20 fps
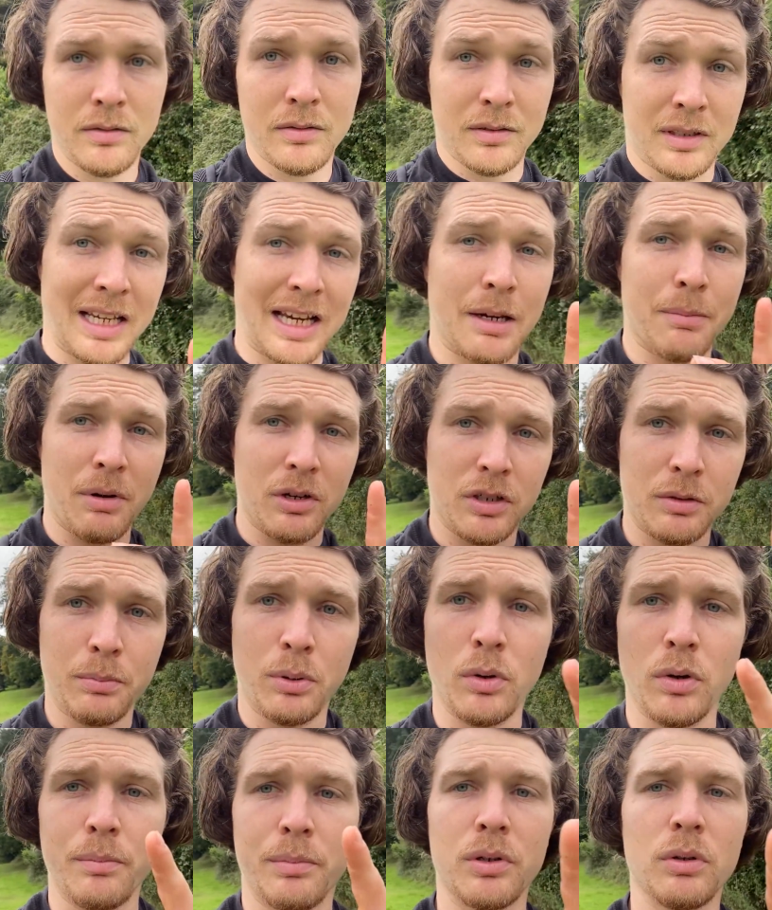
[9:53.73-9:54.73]
Second most
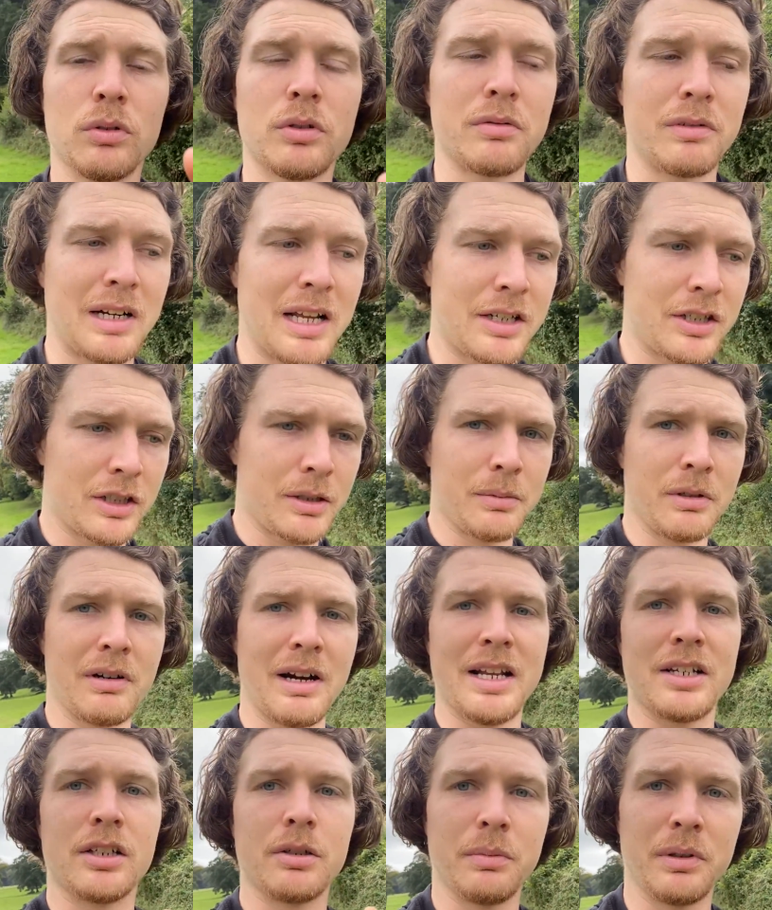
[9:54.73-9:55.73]
important, penultimate relationship, your
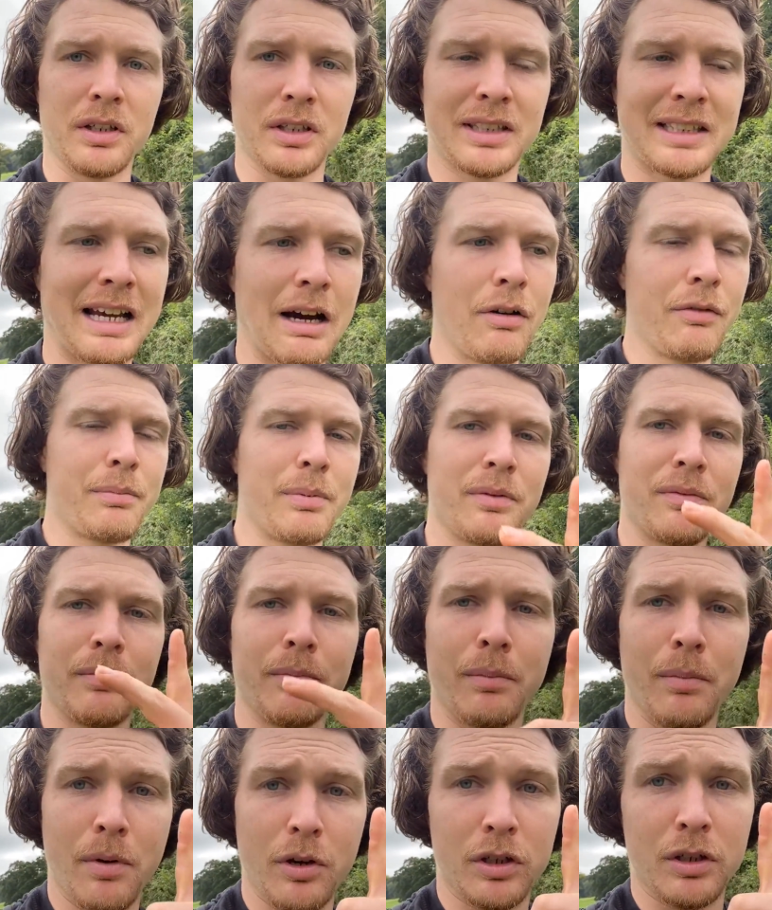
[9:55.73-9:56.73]
relationship with yourself.
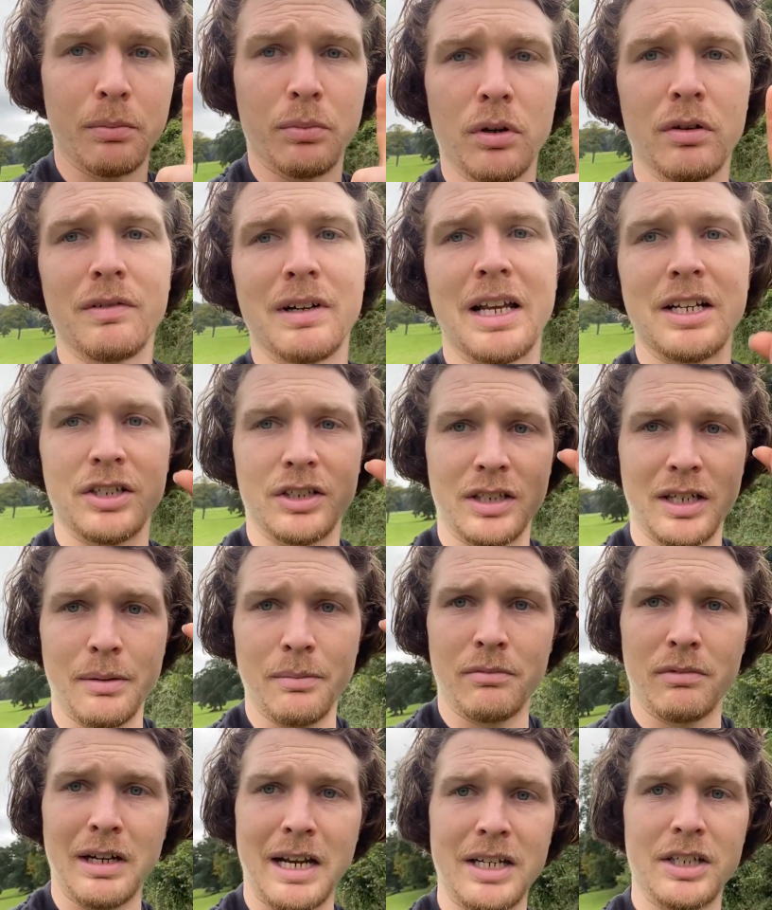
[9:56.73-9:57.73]
Most important
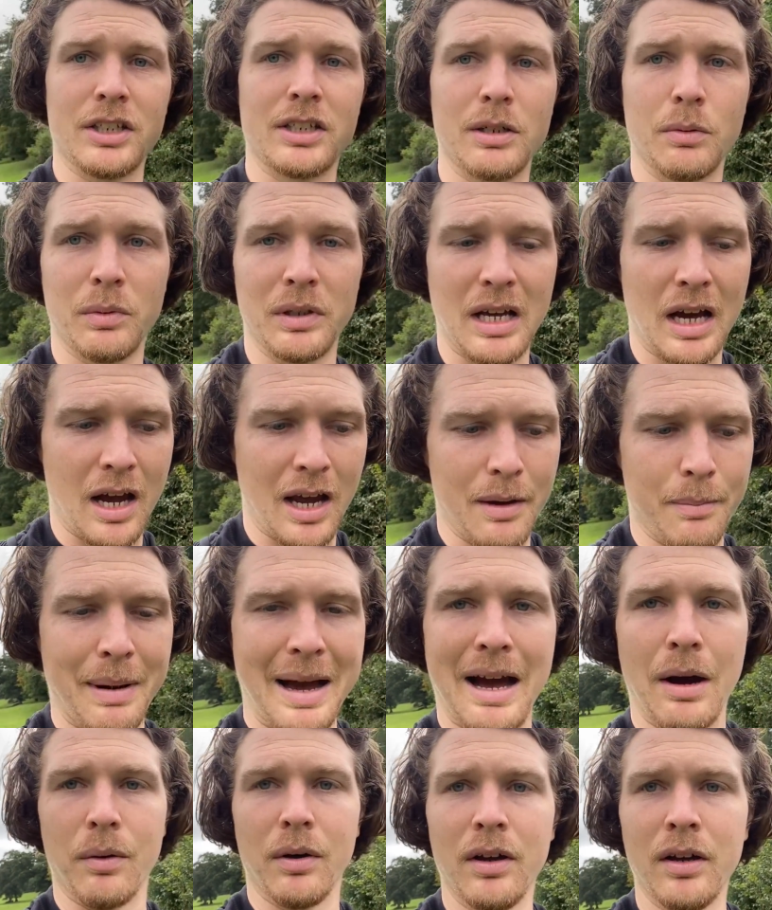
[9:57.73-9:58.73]
relationship with a higher
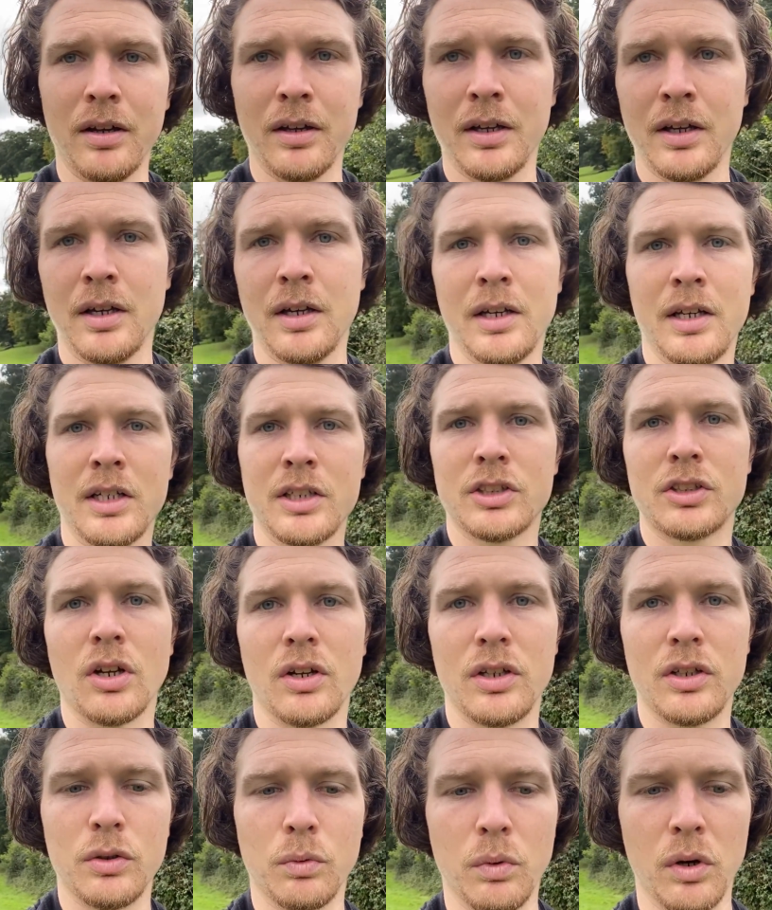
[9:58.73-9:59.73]
power.
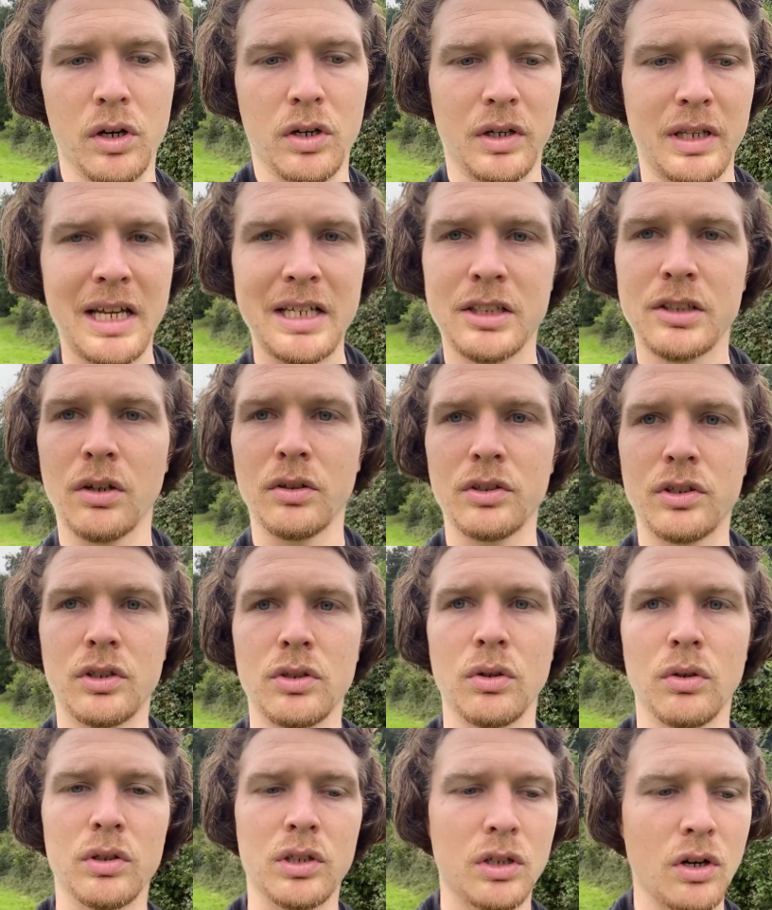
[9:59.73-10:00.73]
starting to work on that, starting to
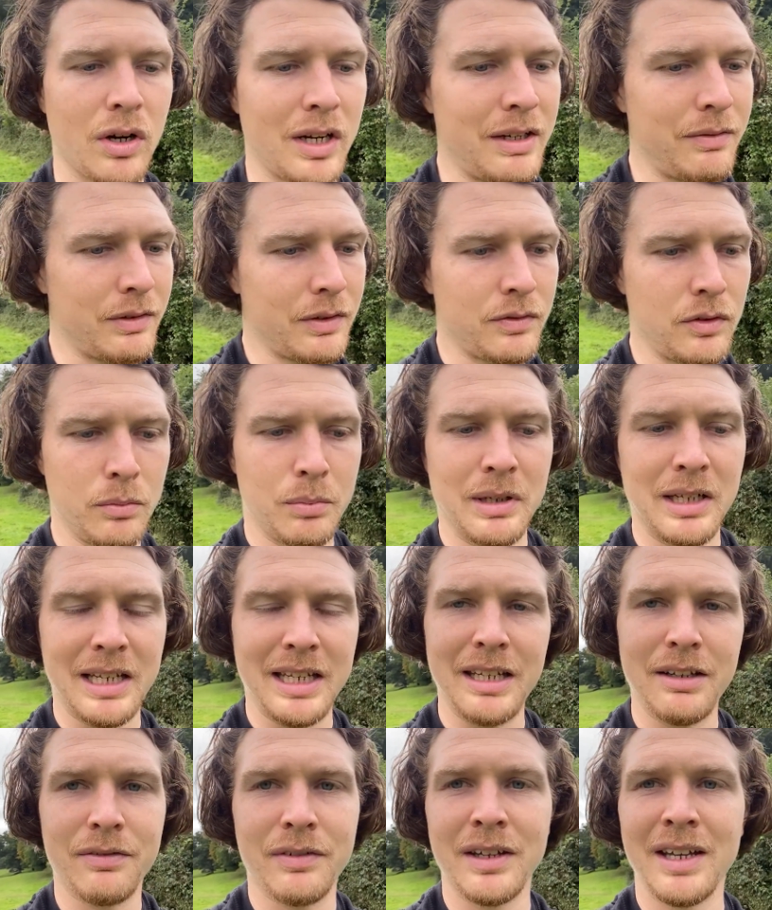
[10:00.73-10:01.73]
talk to God, even if you
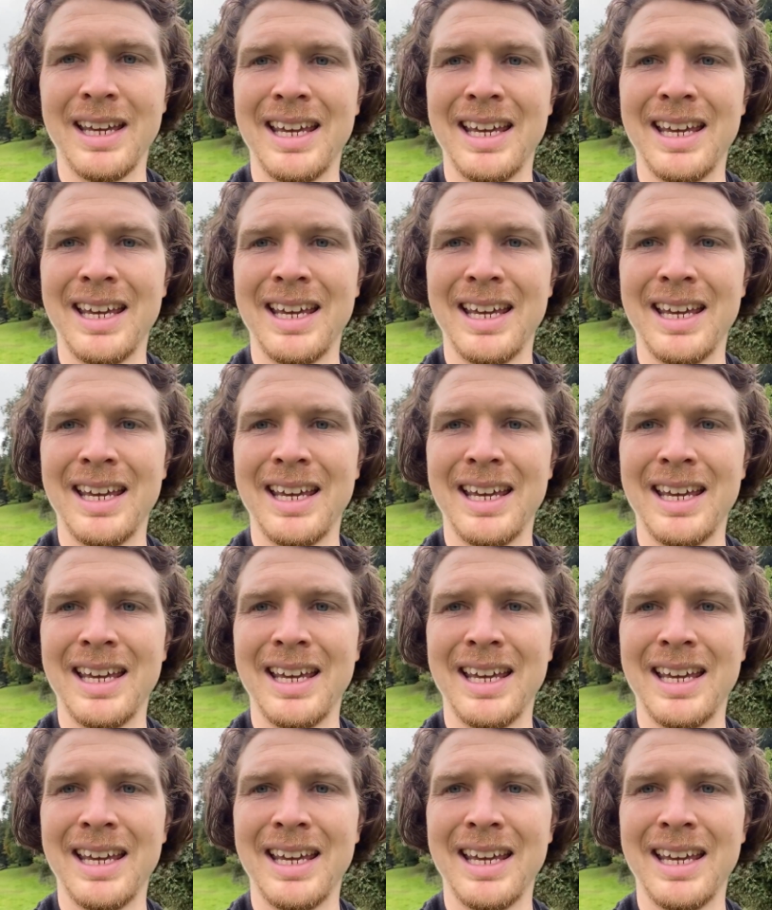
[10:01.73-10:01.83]
believe